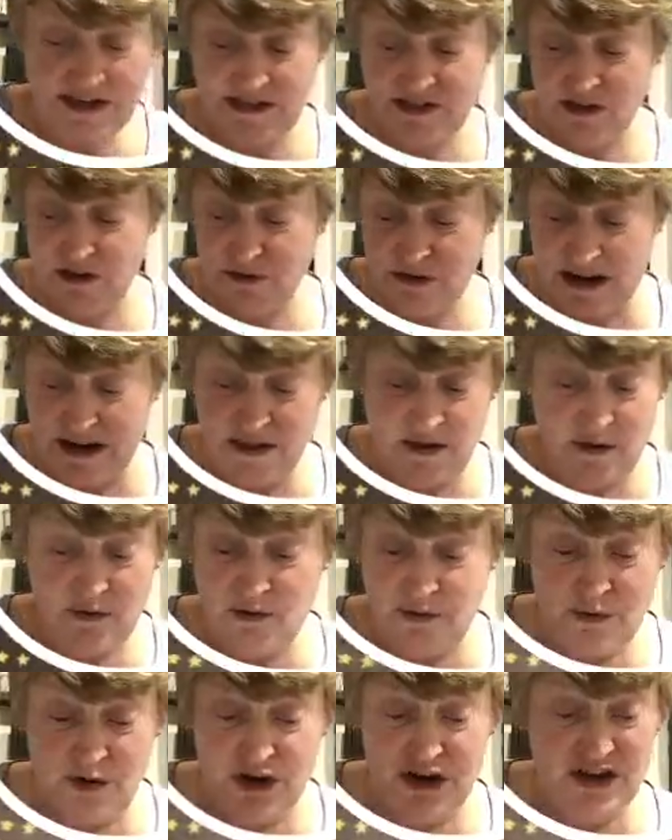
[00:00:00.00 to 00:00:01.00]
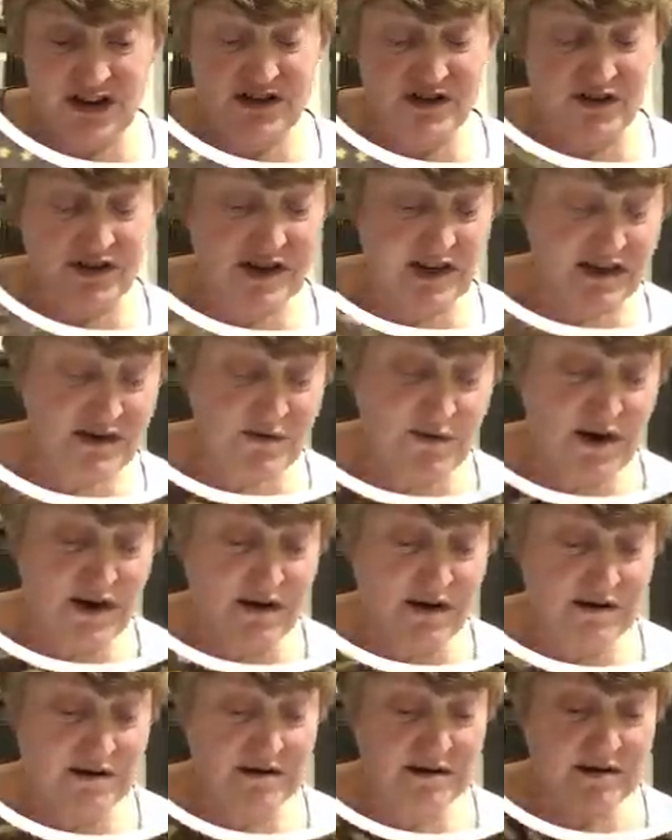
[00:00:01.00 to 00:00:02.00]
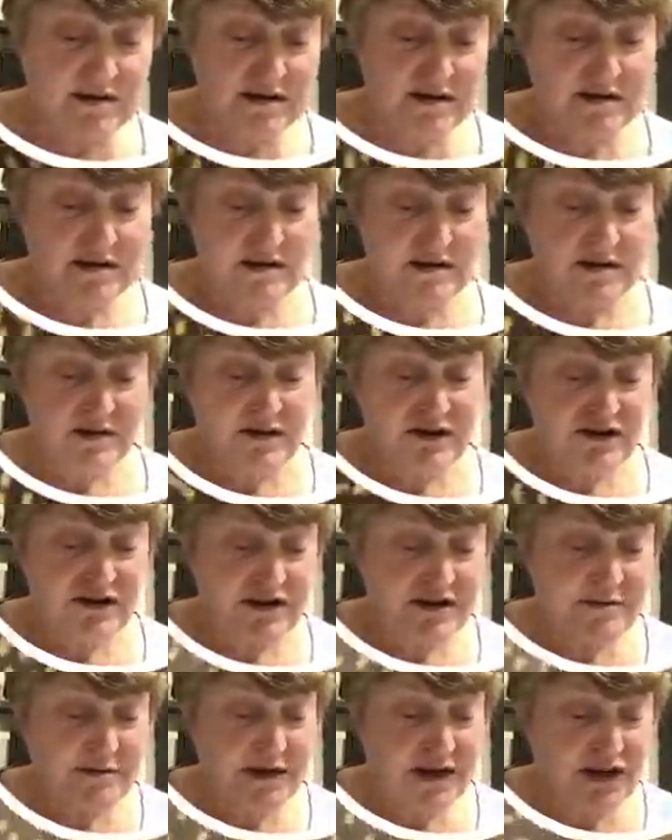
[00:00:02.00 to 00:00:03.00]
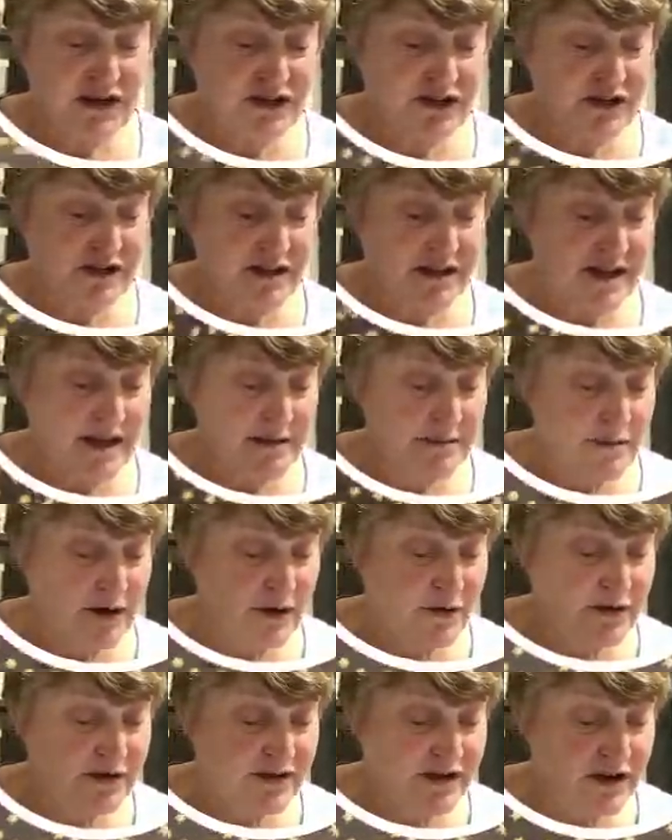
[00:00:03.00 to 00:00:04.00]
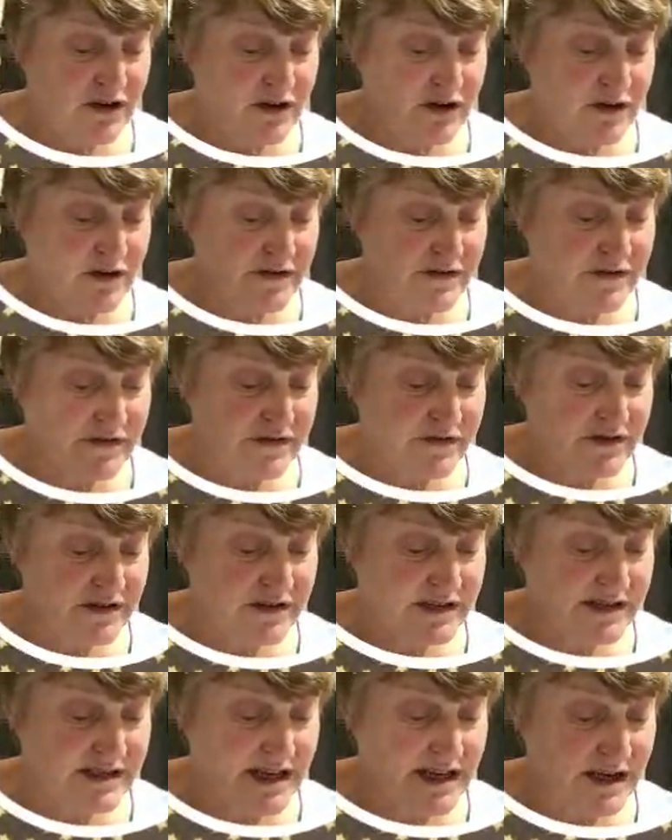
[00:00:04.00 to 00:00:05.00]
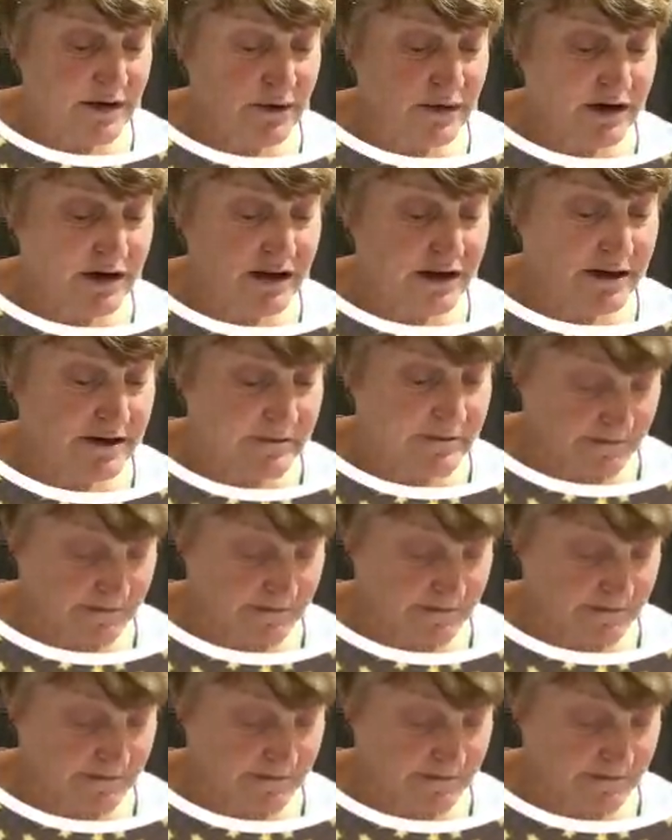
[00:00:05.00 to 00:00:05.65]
design, anything with words on it as well. Just make sure that they both start off the same way.